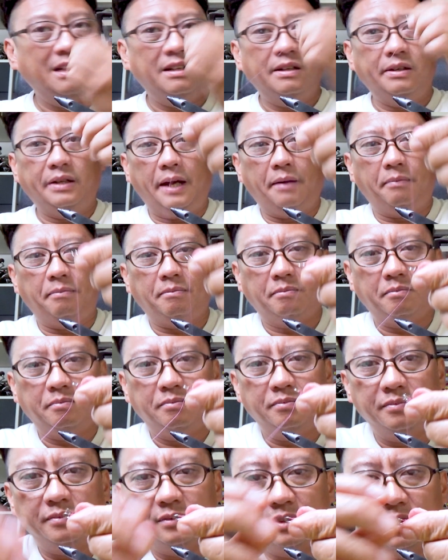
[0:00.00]
Okay.
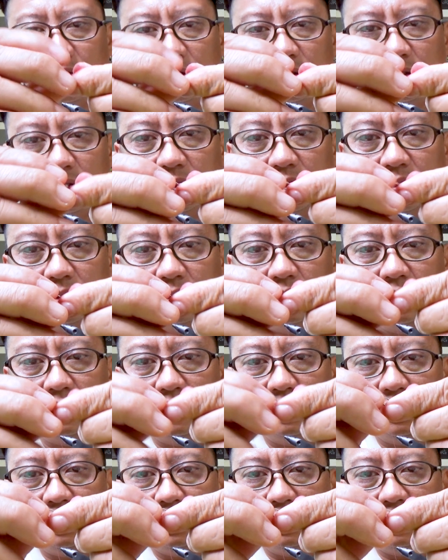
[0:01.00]
So
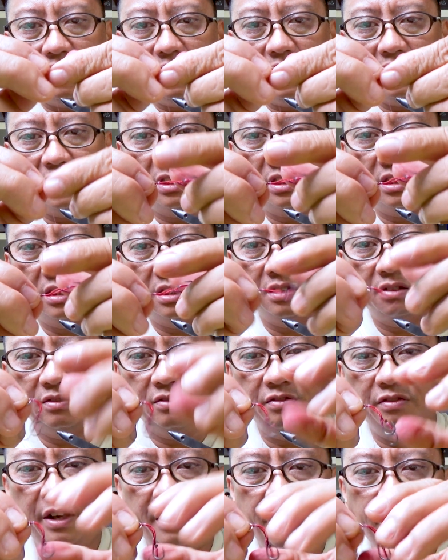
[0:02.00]
that's
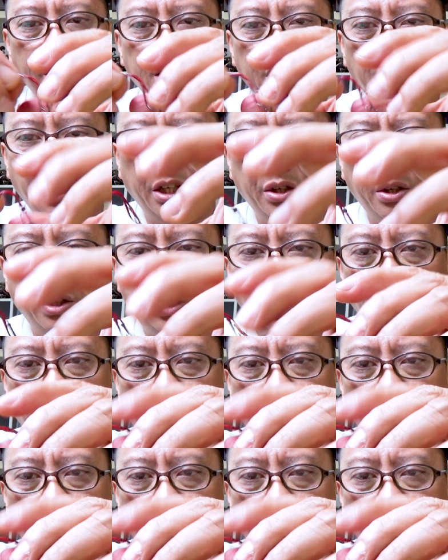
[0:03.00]
very secure.